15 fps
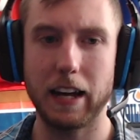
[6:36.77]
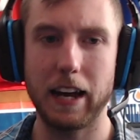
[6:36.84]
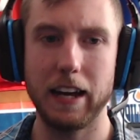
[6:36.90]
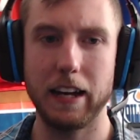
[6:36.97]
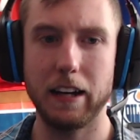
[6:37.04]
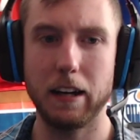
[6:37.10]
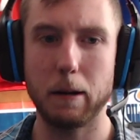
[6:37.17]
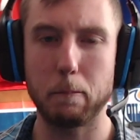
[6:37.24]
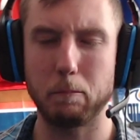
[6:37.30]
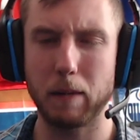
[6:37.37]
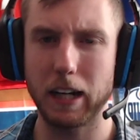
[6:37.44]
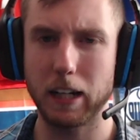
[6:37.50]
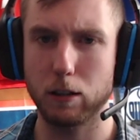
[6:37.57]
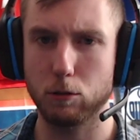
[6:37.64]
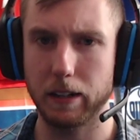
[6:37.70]
And
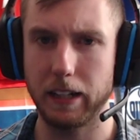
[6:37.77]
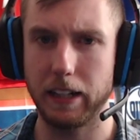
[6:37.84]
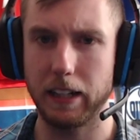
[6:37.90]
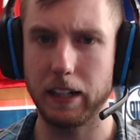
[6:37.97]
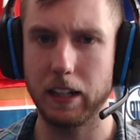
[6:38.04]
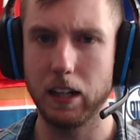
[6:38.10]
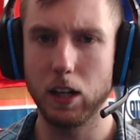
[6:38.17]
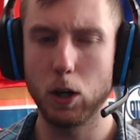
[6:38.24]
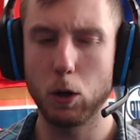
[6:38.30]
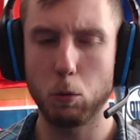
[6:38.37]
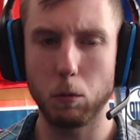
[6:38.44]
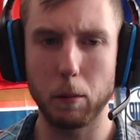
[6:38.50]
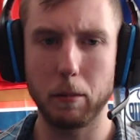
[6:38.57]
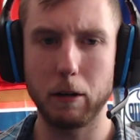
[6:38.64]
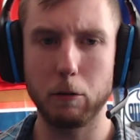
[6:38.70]
Mike Green
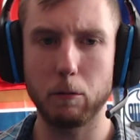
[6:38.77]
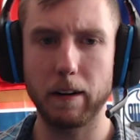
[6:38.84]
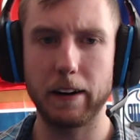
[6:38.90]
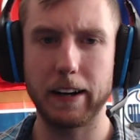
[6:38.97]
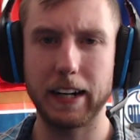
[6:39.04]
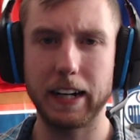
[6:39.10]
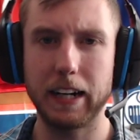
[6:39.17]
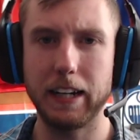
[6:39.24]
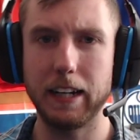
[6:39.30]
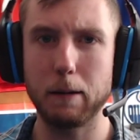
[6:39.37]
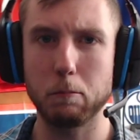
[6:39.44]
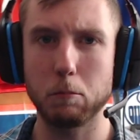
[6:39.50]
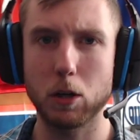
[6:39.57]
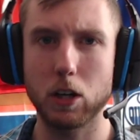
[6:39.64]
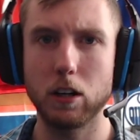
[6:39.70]
will be wearing
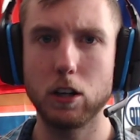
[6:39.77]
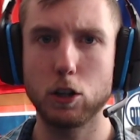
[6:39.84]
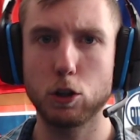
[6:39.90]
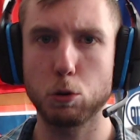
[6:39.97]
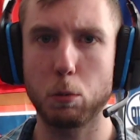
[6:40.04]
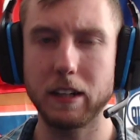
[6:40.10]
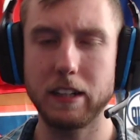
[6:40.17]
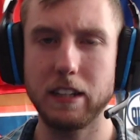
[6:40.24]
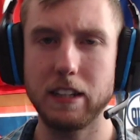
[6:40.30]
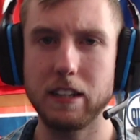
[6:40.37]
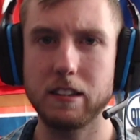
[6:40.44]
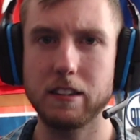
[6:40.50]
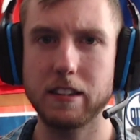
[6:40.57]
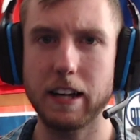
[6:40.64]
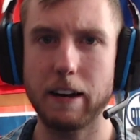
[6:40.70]
number
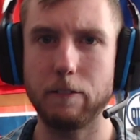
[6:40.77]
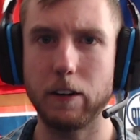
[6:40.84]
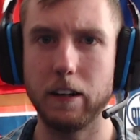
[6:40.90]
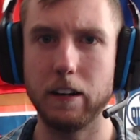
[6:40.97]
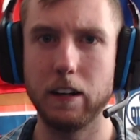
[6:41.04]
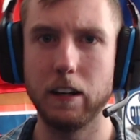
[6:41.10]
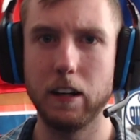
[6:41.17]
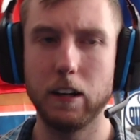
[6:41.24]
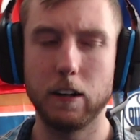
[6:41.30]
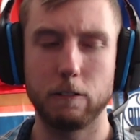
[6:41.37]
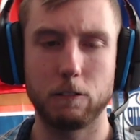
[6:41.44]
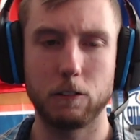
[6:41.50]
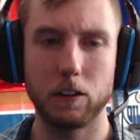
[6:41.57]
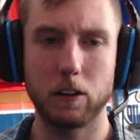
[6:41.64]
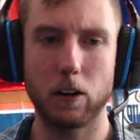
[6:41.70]
27
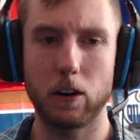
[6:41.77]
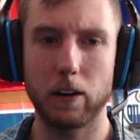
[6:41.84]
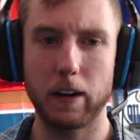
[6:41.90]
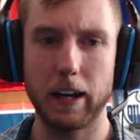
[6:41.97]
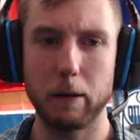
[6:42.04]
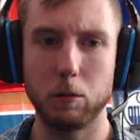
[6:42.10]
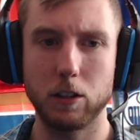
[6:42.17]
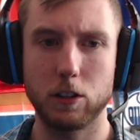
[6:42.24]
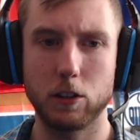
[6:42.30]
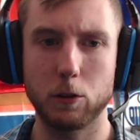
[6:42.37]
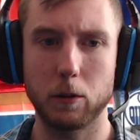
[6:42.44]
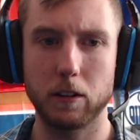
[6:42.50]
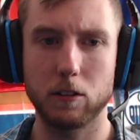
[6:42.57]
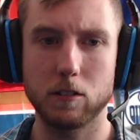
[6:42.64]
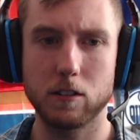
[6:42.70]
for our Edmonton
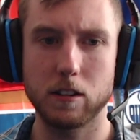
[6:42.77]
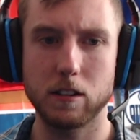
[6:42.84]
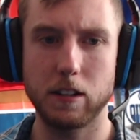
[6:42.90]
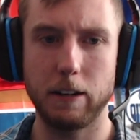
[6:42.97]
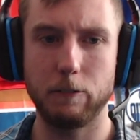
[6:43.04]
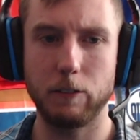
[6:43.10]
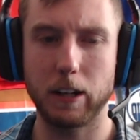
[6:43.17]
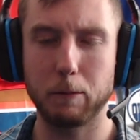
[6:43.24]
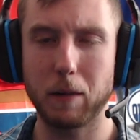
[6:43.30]
Oilers this evening.